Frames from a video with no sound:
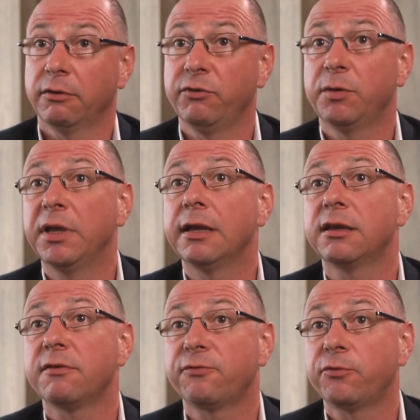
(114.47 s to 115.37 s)
with being
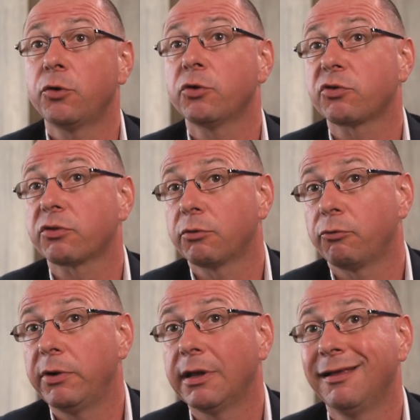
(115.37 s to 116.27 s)
the first
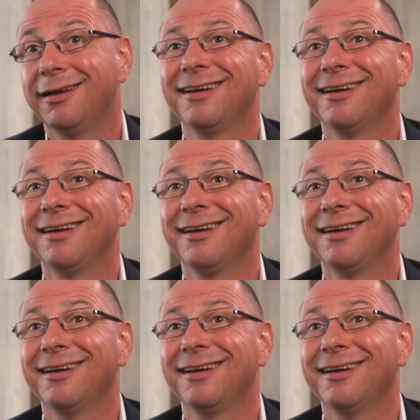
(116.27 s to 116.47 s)
real